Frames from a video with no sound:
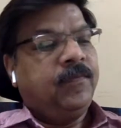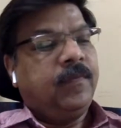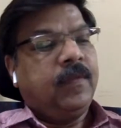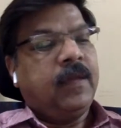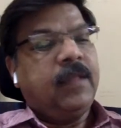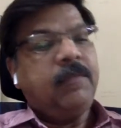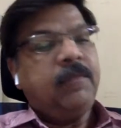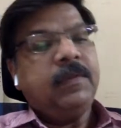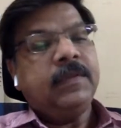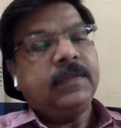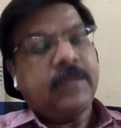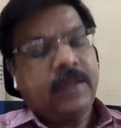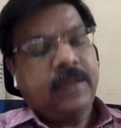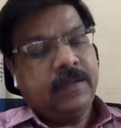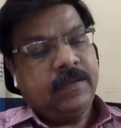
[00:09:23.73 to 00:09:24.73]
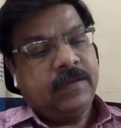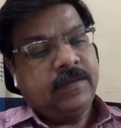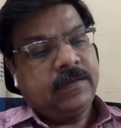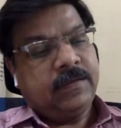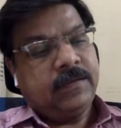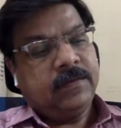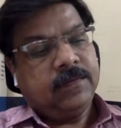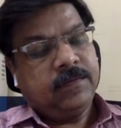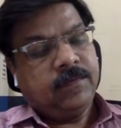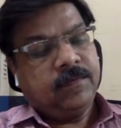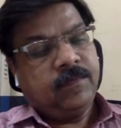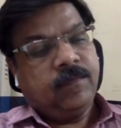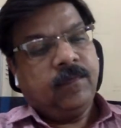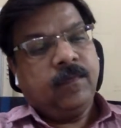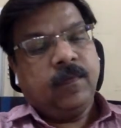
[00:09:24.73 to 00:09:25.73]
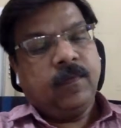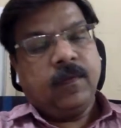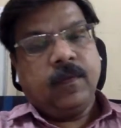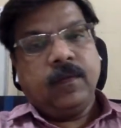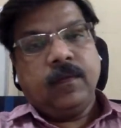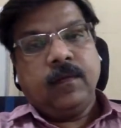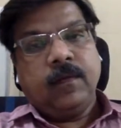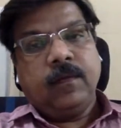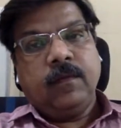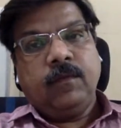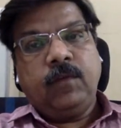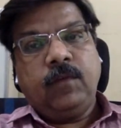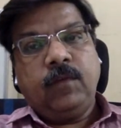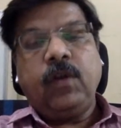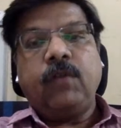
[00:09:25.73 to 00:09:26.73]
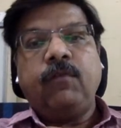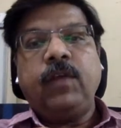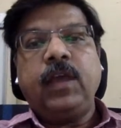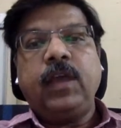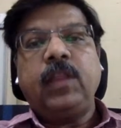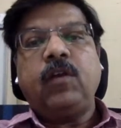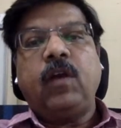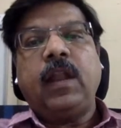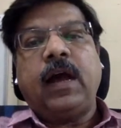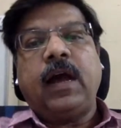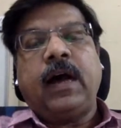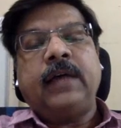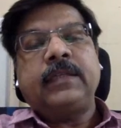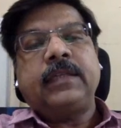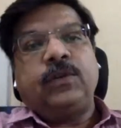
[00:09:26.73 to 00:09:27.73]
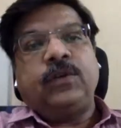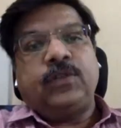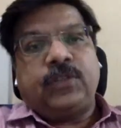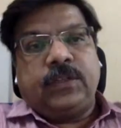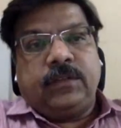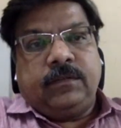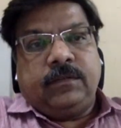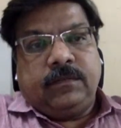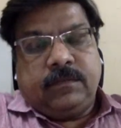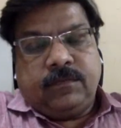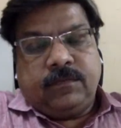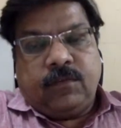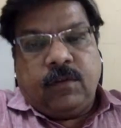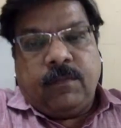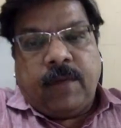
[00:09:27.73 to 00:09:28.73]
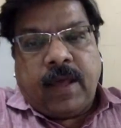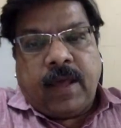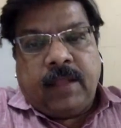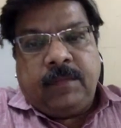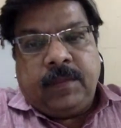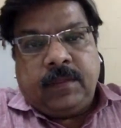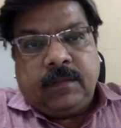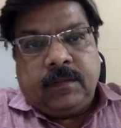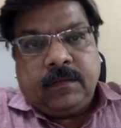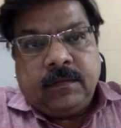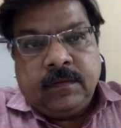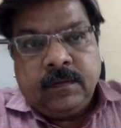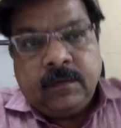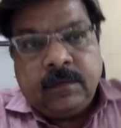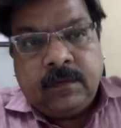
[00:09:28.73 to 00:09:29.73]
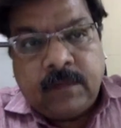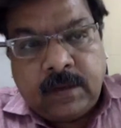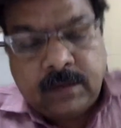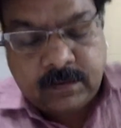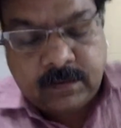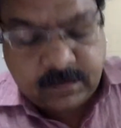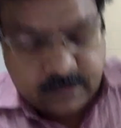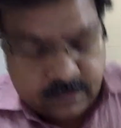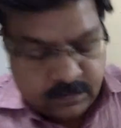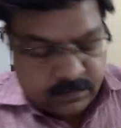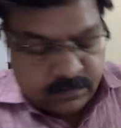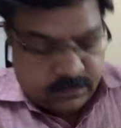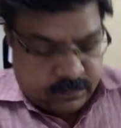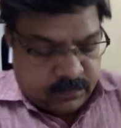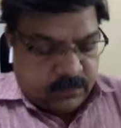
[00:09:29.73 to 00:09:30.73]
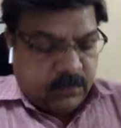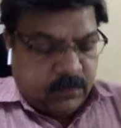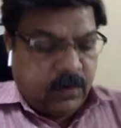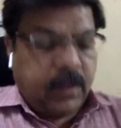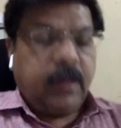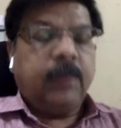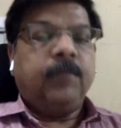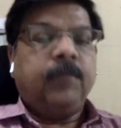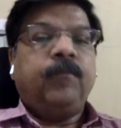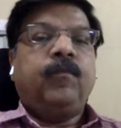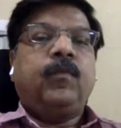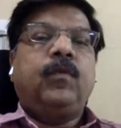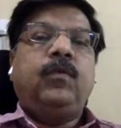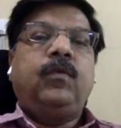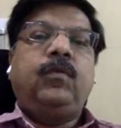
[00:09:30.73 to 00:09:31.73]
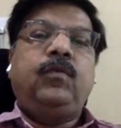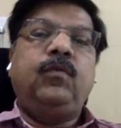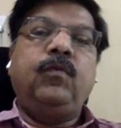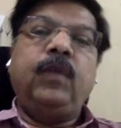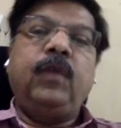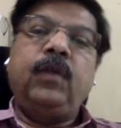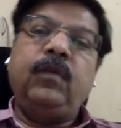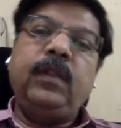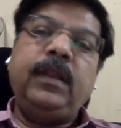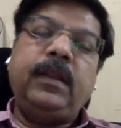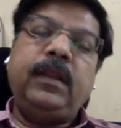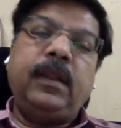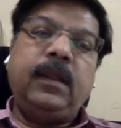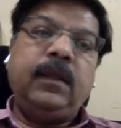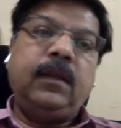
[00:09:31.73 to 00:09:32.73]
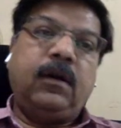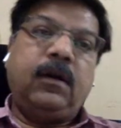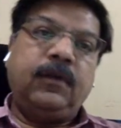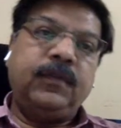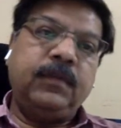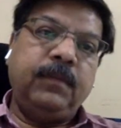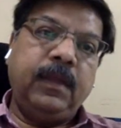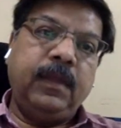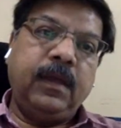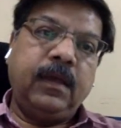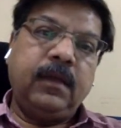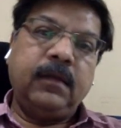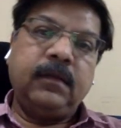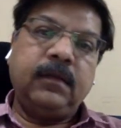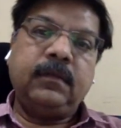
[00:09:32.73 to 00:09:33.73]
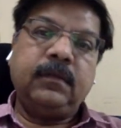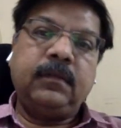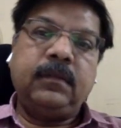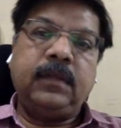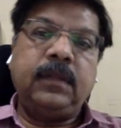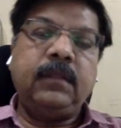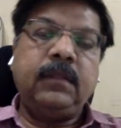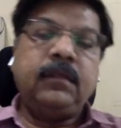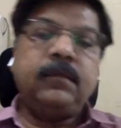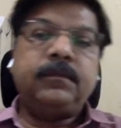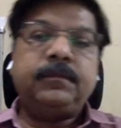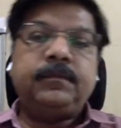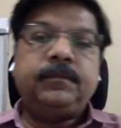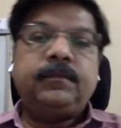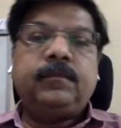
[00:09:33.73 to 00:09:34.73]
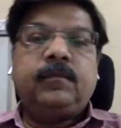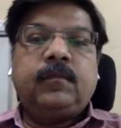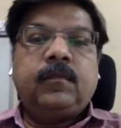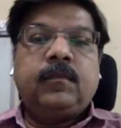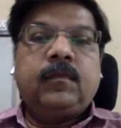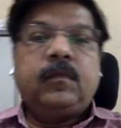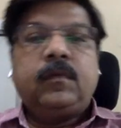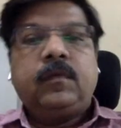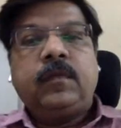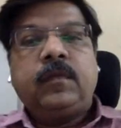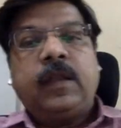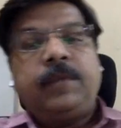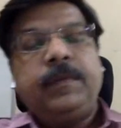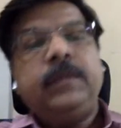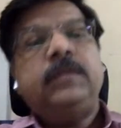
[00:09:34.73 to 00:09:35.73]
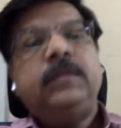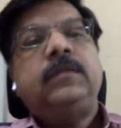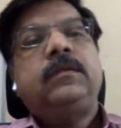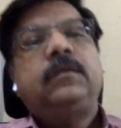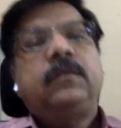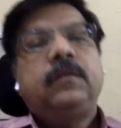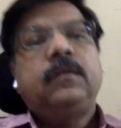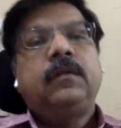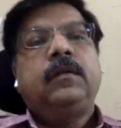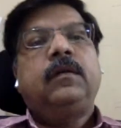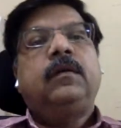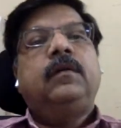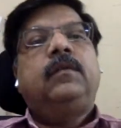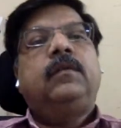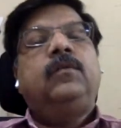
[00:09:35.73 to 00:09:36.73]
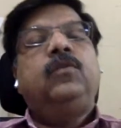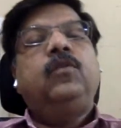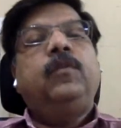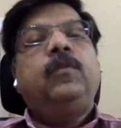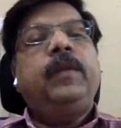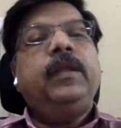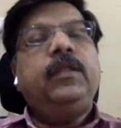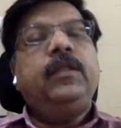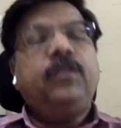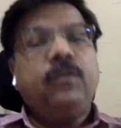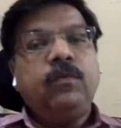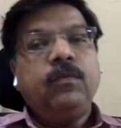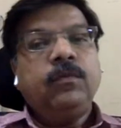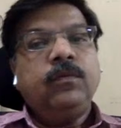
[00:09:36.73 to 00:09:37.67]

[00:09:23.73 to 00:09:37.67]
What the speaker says: And then says, we can all ask a question from Hahnemann that, okay, you were only telling law of similia, then that means nobody knew.